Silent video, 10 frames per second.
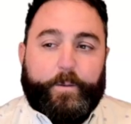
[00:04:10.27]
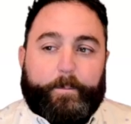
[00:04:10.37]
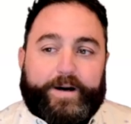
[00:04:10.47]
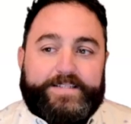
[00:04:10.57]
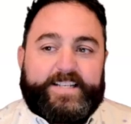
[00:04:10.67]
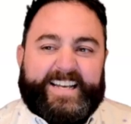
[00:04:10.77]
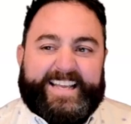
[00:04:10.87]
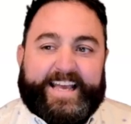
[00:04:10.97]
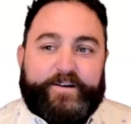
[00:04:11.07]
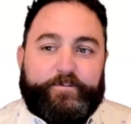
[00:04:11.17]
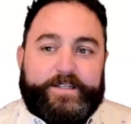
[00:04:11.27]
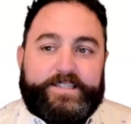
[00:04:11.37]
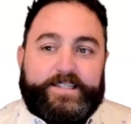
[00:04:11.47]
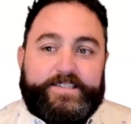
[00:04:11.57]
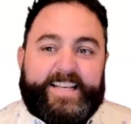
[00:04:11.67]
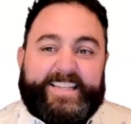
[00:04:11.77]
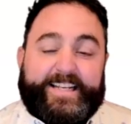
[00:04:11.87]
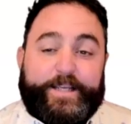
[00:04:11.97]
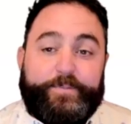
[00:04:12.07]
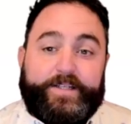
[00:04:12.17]
Musk again recently said that
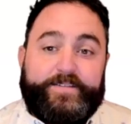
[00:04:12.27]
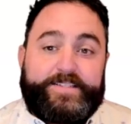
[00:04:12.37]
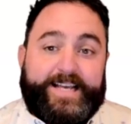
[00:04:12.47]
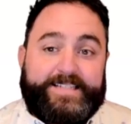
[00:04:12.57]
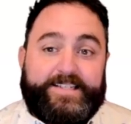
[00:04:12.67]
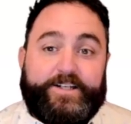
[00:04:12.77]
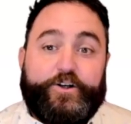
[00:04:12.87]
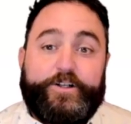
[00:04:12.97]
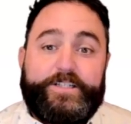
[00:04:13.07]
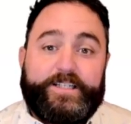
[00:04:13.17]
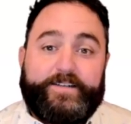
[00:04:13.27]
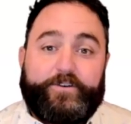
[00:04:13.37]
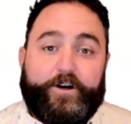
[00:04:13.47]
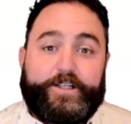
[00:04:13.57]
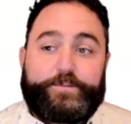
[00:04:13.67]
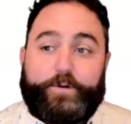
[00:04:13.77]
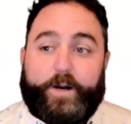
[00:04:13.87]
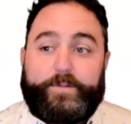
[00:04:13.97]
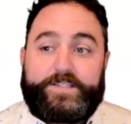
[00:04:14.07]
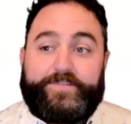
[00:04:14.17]
he believes Tesla could deliver on its
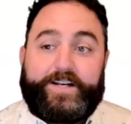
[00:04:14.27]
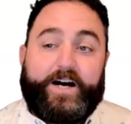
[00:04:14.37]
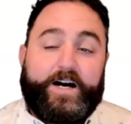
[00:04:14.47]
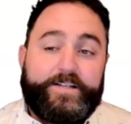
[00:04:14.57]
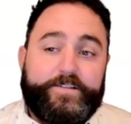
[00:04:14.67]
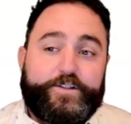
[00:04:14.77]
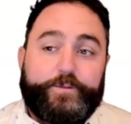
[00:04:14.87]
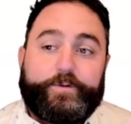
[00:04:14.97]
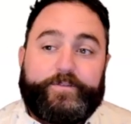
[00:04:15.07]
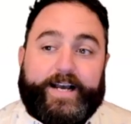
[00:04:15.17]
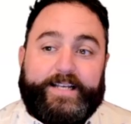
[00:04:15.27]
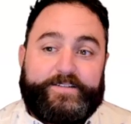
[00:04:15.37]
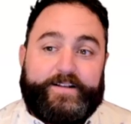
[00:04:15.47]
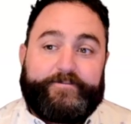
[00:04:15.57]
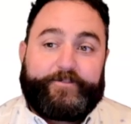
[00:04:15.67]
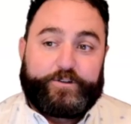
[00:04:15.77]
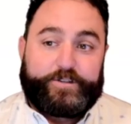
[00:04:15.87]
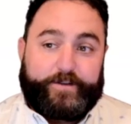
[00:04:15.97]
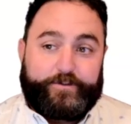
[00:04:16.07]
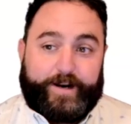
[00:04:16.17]
promise of an unsupervised full
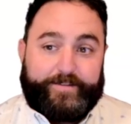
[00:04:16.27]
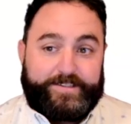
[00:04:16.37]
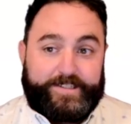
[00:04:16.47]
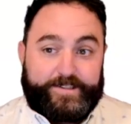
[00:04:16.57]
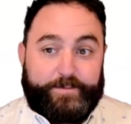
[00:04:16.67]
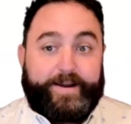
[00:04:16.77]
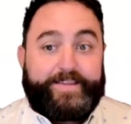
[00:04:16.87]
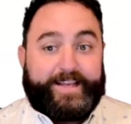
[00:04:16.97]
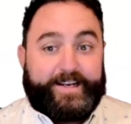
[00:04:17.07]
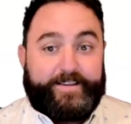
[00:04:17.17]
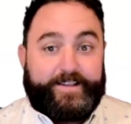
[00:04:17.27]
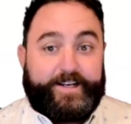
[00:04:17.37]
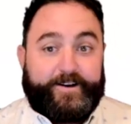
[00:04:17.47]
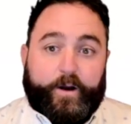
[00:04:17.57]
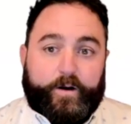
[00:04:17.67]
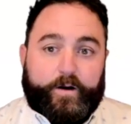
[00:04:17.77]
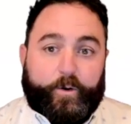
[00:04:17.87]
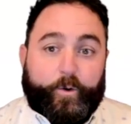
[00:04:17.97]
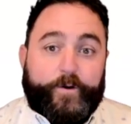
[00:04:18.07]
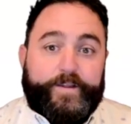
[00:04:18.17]
self-driving system by the end of the year,
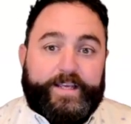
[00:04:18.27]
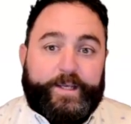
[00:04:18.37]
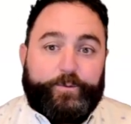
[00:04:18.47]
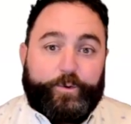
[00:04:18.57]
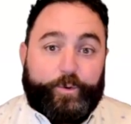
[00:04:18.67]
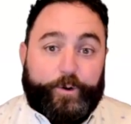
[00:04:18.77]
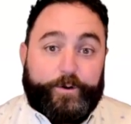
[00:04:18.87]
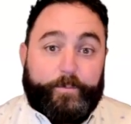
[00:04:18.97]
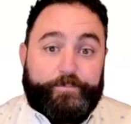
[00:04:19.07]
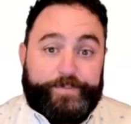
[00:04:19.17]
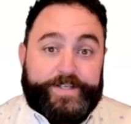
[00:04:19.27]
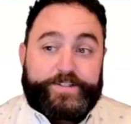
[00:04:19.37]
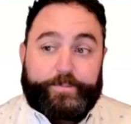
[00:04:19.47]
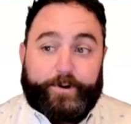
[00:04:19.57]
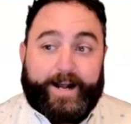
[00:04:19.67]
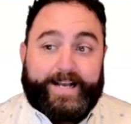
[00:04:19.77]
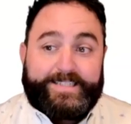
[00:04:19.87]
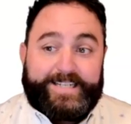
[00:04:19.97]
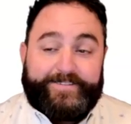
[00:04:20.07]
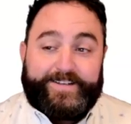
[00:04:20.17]
or that he will, quote, be
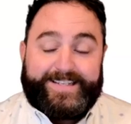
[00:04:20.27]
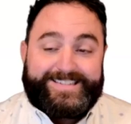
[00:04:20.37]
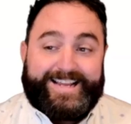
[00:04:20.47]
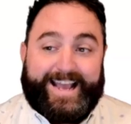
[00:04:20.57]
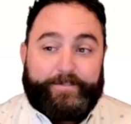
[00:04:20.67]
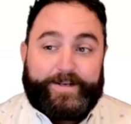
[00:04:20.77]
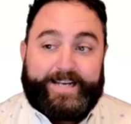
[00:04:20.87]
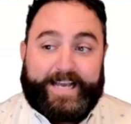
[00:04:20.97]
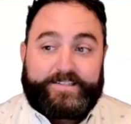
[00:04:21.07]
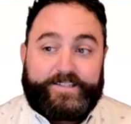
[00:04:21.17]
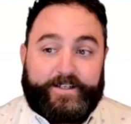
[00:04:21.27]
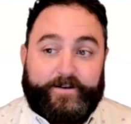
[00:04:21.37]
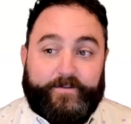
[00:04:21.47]
surprised if it doesn't happen next year.